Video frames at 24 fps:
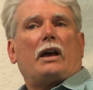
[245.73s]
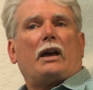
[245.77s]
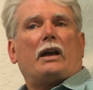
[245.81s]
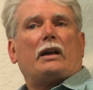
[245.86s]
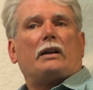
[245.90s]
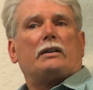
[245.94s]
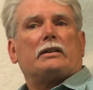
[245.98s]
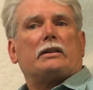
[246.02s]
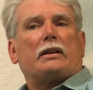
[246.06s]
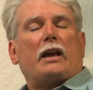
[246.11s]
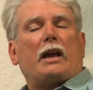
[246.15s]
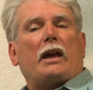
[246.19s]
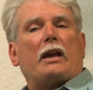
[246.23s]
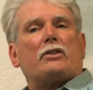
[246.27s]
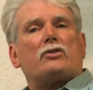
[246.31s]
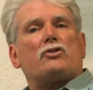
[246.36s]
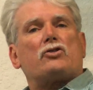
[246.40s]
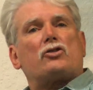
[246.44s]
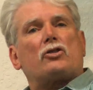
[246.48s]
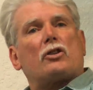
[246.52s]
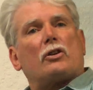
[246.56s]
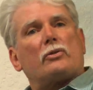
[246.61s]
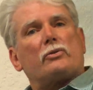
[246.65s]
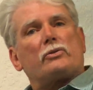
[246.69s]
and
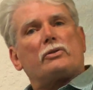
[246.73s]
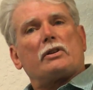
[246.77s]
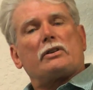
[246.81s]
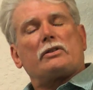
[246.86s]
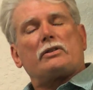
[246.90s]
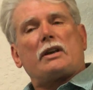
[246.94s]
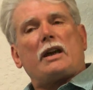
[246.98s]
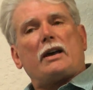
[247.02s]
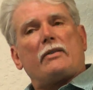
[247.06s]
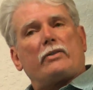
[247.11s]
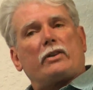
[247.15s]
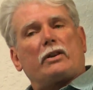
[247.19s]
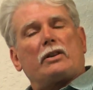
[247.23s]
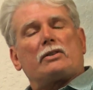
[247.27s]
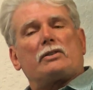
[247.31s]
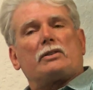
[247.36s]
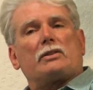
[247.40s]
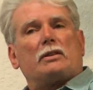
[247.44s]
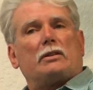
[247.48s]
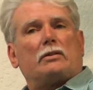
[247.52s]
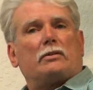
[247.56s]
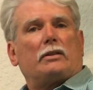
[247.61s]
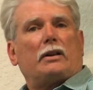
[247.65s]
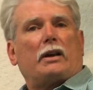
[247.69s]
shows us
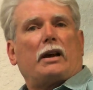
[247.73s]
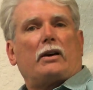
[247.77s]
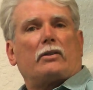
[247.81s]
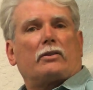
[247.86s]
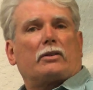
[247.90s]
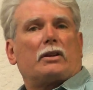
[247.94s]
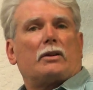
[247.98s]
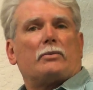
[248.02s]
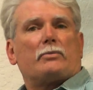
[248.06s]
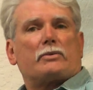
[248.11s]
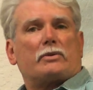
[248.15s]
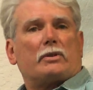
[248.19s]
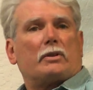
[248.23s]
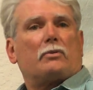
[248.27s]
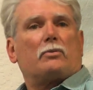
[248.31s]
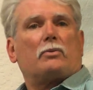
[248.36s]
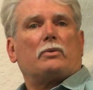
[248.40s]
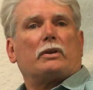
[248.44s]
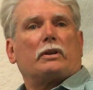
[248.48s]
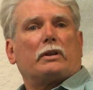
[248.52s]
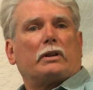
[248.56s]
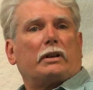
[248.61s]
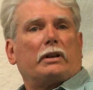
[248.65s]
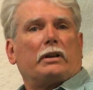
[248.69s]
efficacy outcomes that
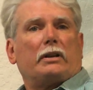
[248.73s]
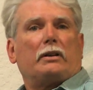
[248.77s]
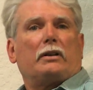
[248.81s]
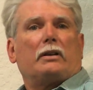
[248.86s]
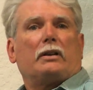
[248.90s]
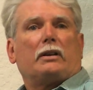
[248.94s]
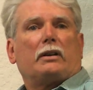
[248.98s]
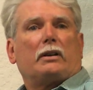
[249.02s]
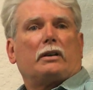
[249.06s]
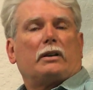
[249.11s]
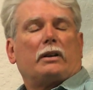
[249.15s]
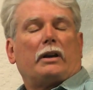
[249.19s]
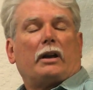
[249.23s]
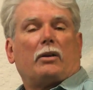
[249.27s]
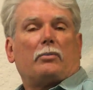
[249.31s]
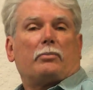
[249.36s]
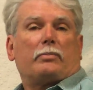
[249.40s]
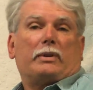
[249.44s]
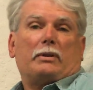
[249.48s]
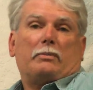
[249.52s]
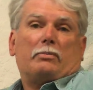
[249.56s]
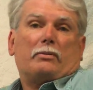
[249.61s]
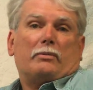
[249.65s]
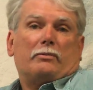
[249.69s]
really
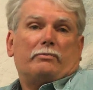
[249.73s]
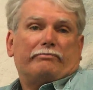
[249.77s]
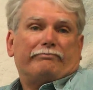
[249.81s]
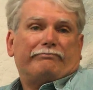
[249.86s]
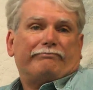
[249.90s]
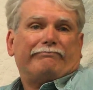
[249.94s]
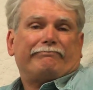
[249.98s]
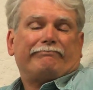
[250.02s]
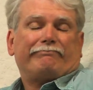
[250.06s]
help people.